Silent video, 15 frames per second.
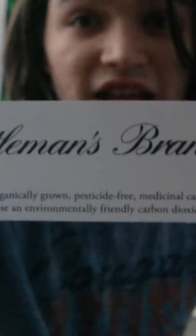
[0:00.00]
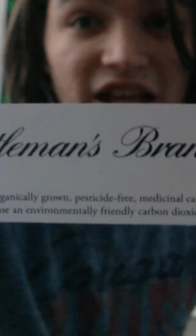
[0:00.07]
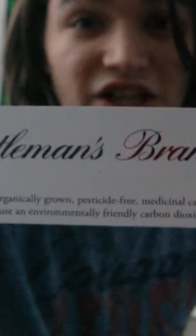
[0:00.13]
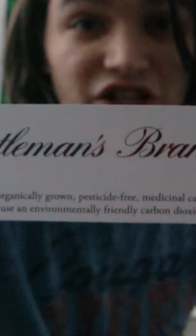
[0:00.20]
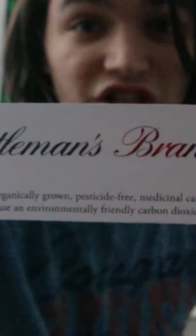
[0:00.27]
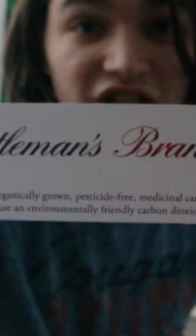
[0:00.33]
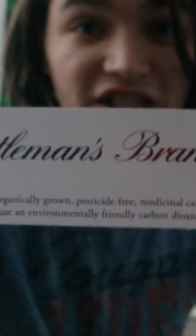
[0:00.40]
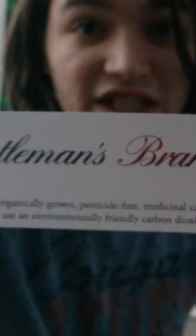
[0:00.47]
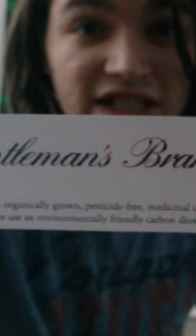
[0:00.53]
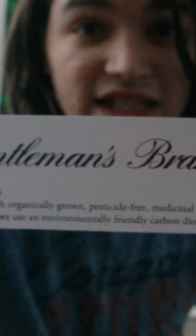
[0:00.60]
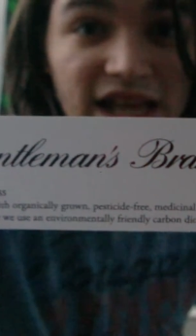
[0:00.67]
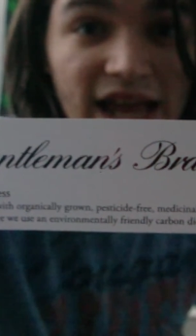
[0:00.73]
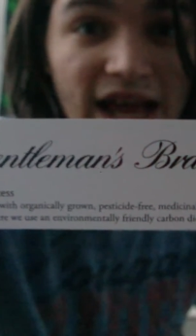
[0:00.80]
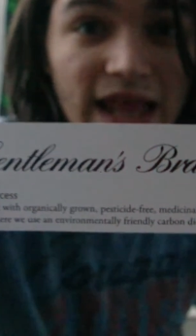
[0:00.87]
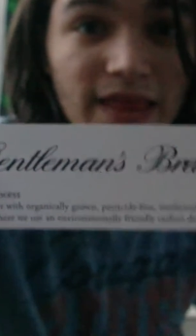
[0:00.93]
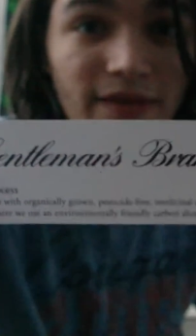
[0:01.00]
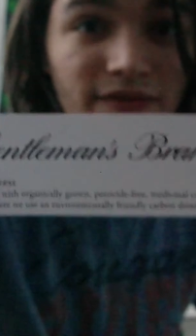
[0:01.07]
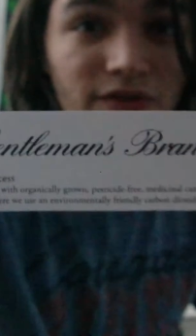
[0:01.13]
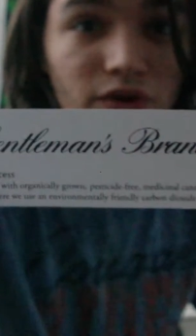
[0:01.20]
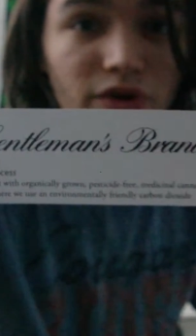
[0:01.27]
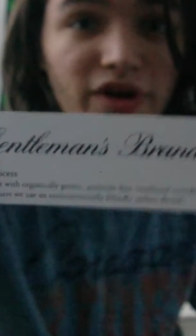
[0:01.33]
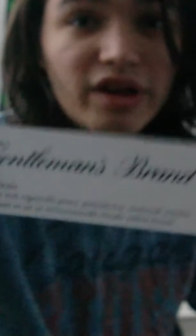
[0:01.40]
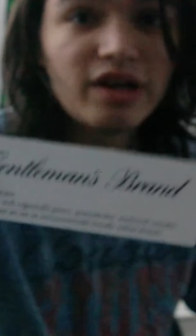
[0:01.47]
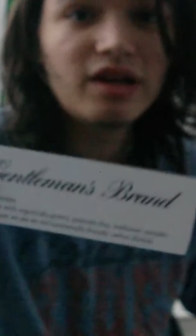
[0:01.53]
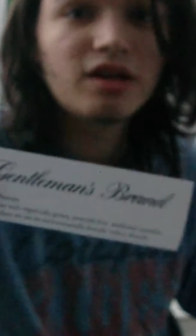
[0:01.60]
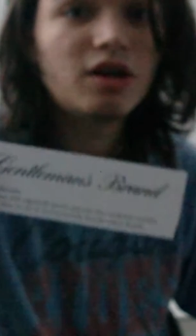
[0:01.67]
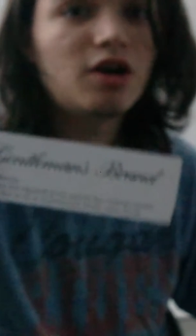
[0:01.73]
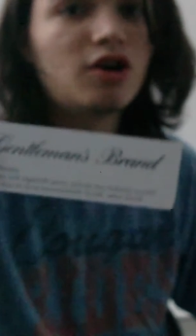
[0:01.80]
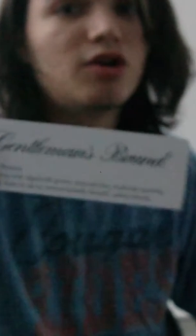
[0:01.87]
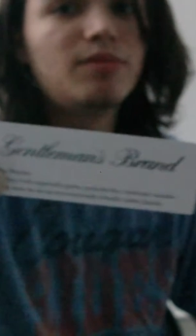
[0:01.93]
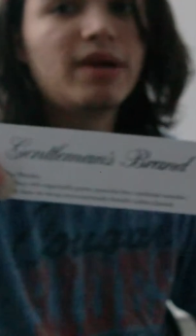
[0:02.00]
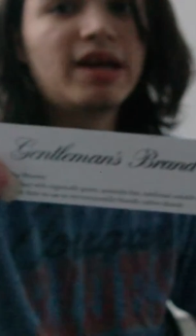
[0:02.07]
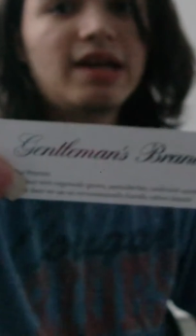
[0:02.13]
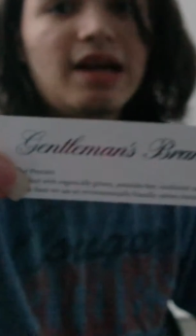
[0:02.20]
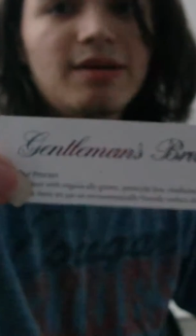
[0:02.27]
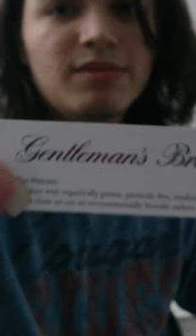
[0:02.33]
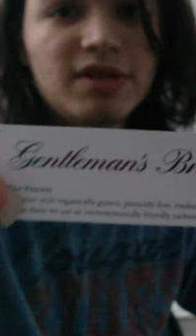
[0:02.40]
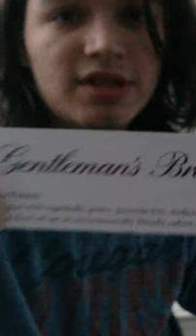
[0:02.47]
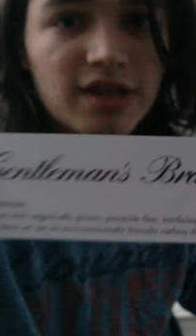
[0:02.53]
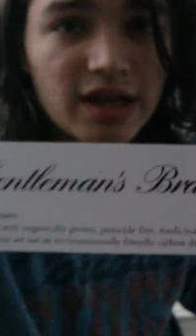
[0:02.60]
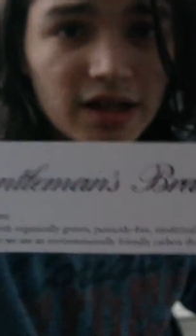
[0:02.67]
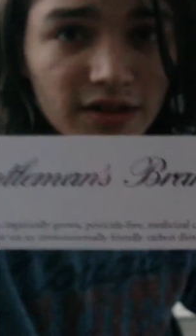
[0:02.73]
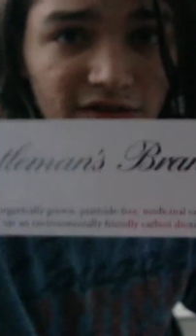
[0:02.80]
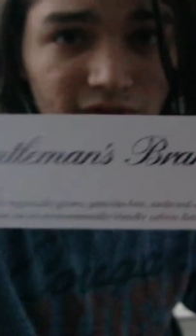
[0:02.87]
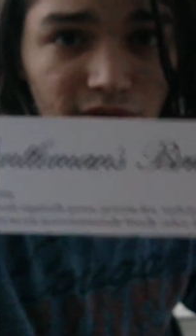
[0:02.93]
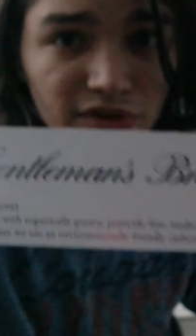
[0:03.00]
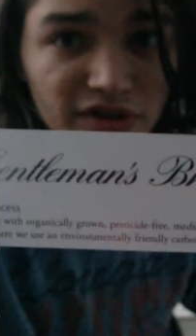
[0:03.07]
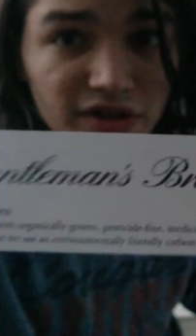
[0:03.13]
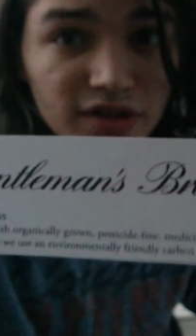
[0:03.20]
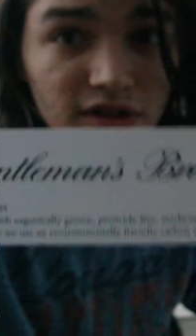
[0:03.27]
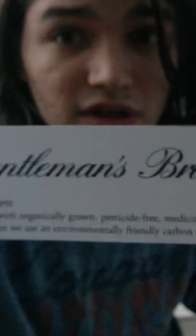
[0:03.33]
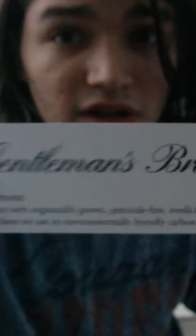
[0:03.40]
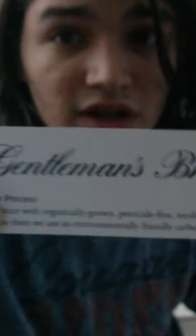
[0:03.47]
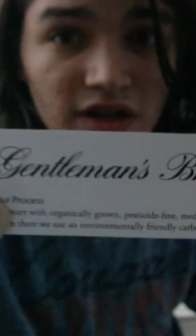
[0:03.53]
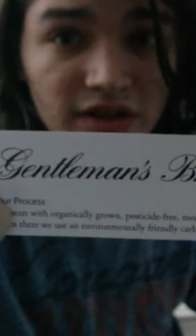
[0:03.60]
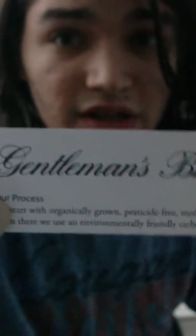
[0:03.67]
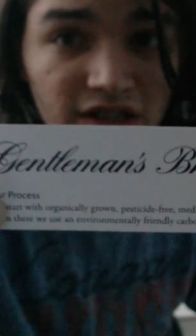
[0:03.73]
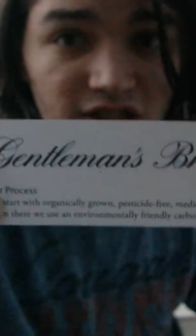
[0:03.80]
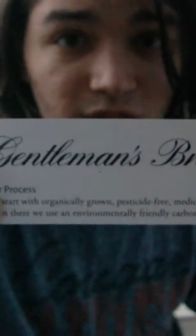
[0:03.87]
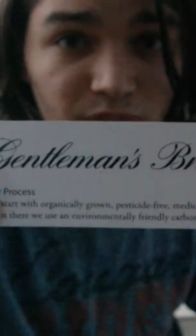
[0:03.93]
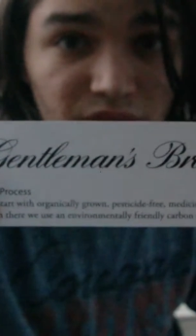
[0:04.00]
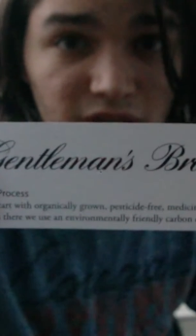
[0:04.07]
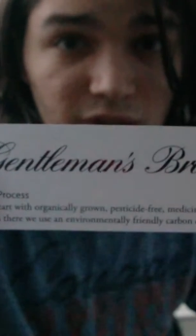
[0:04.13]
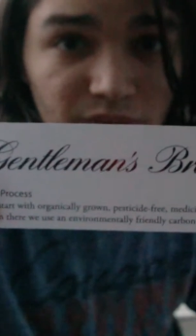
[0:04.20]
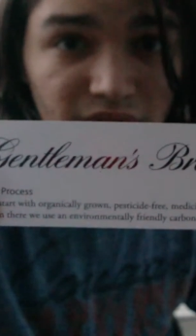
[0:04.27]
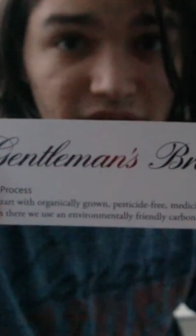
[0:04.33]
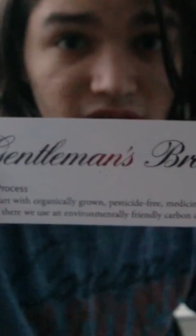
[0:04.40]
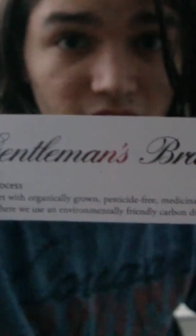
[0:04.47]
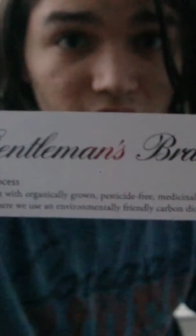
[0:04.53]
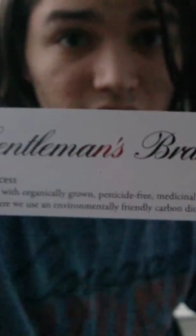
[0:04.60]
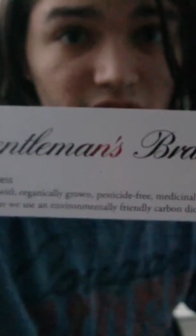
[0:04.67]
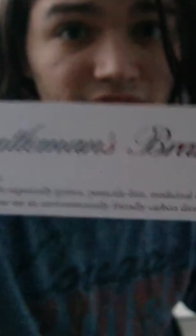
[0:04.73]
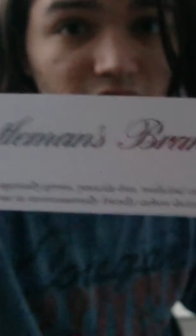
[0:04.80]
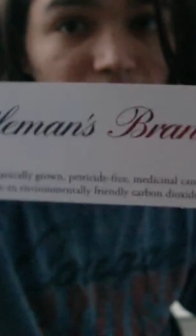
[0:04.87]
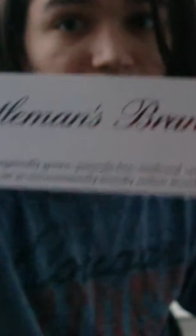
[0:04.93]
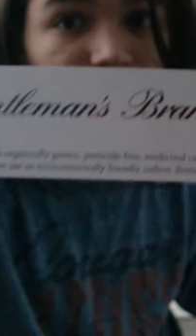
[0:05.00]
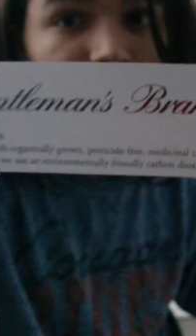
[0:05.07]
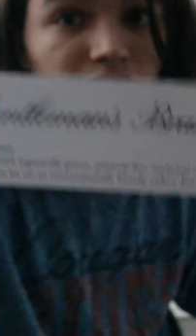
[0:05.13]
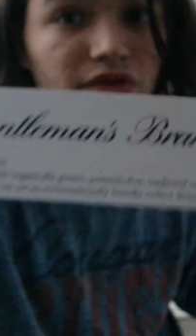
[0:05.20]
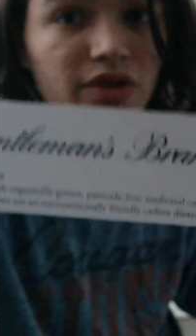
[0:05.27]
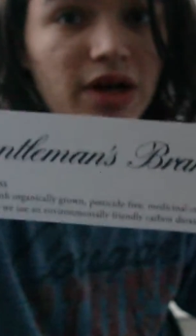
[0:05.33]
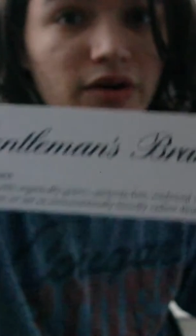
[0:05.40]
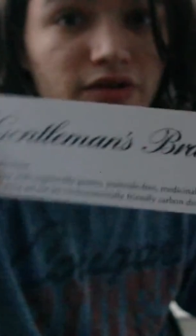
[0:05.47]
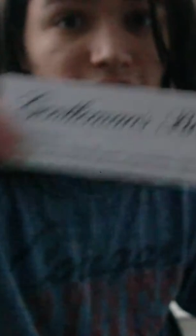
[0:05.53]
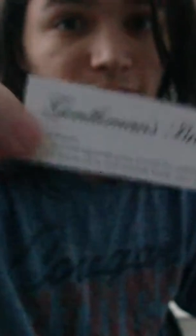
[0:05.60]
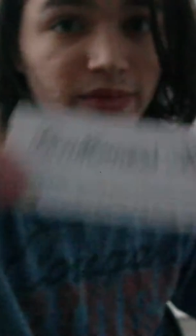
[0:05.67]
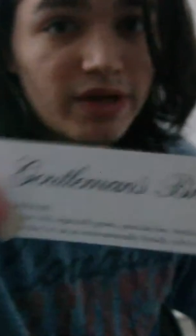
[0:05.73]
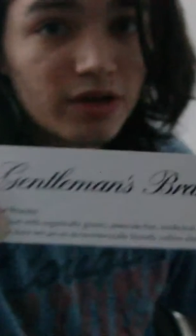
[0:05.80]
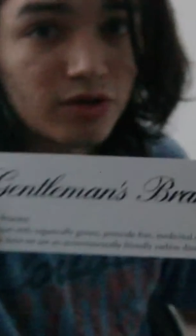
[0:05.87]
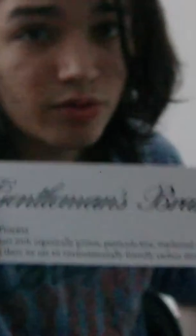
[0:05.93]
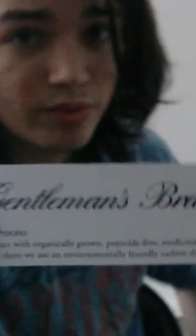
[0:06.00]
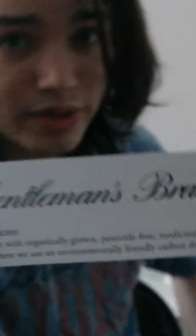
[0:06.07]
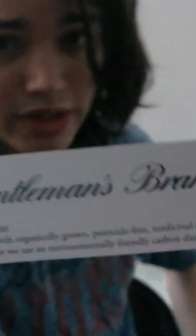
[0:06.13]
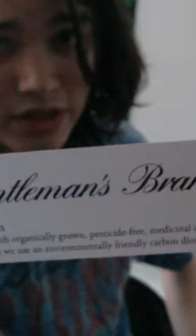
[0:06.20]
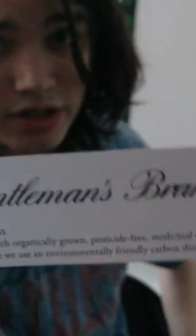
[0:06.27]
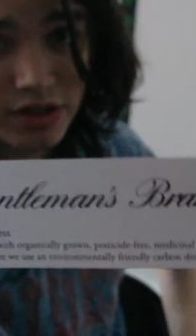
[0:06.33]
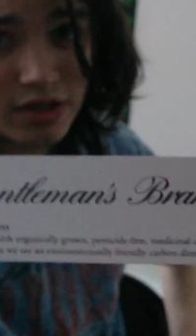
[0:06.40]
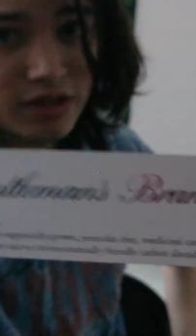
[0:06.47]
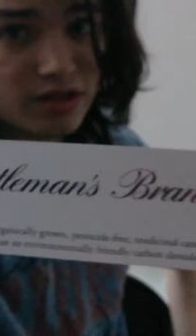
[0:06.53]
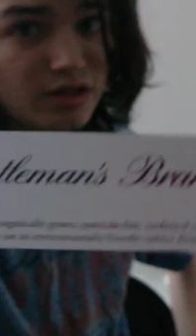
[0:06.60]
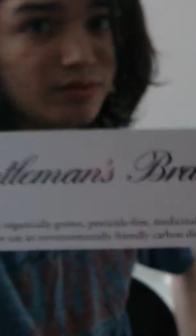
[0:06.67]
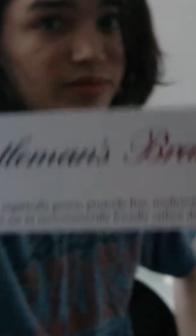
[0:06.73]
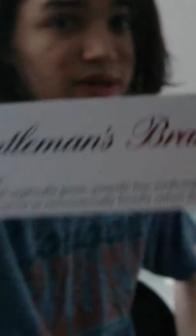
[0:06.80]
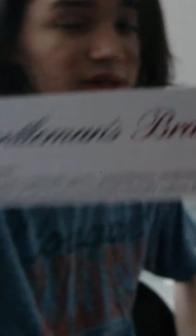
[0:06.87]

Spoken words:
Angeles, California. Oh man, I miss California. That's the best place to live on earth. I was a medical patient, and